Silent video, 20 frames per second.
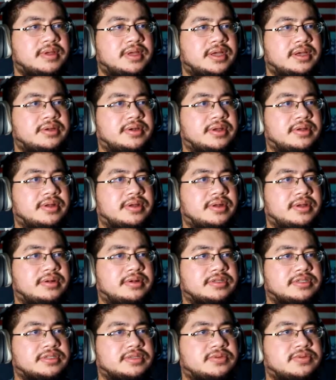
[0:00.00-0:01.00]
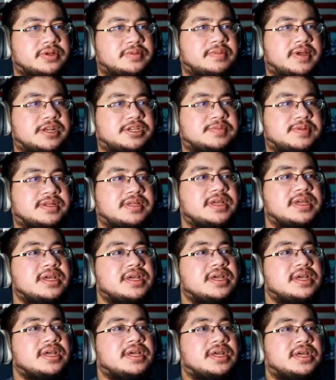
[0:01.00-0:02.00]
Oh, no, no, no. Just quick match me.
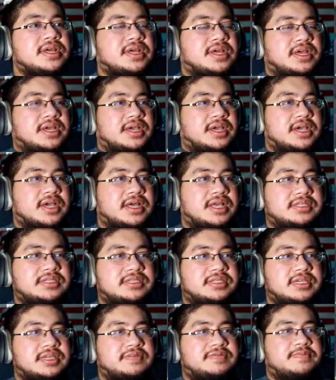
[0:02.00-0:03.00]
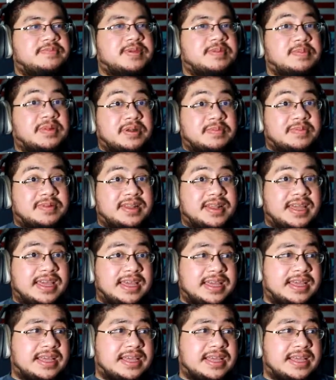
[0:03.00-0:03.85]
Uh, let's see if people are playing.